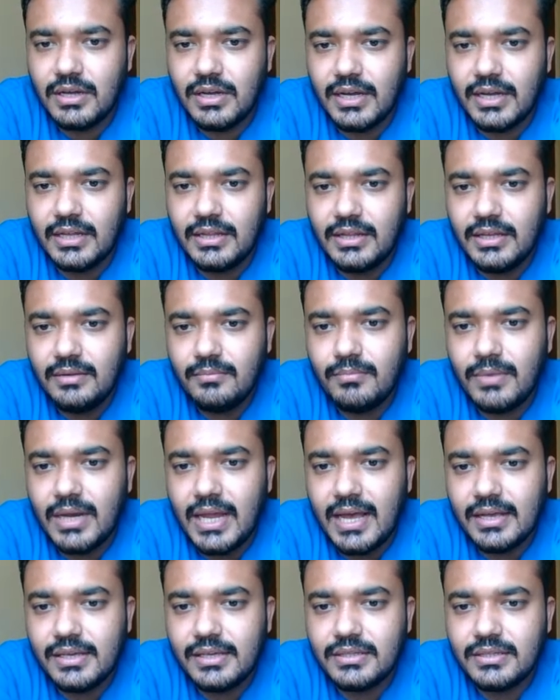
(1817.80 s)
I think
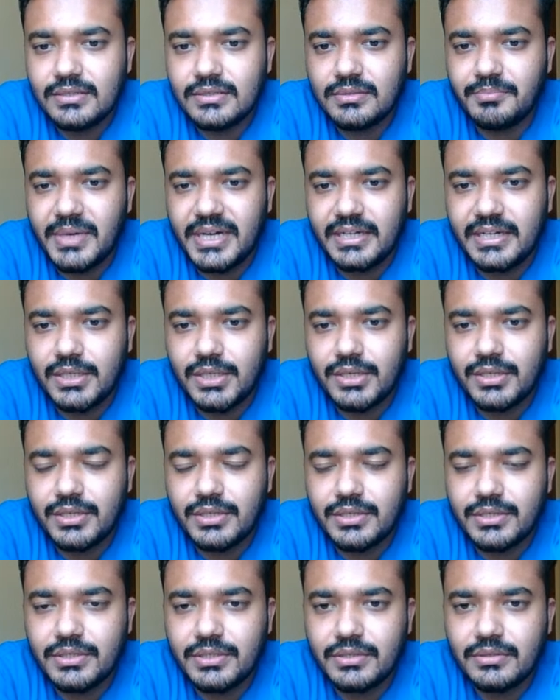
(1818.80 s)
black is better
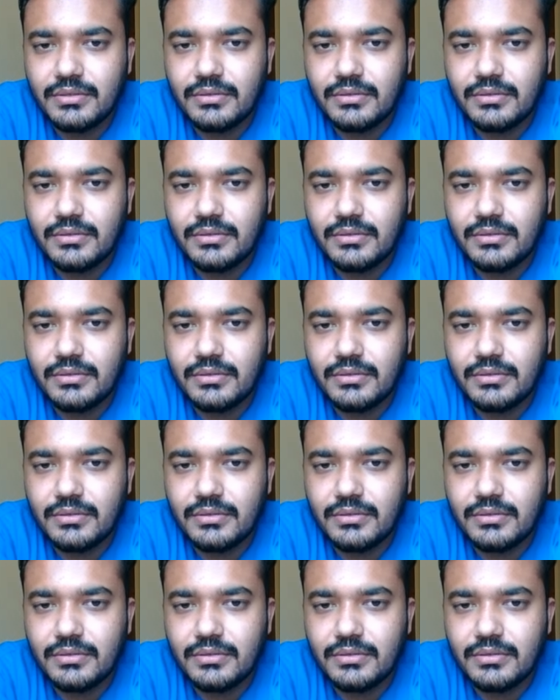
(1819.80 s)
here.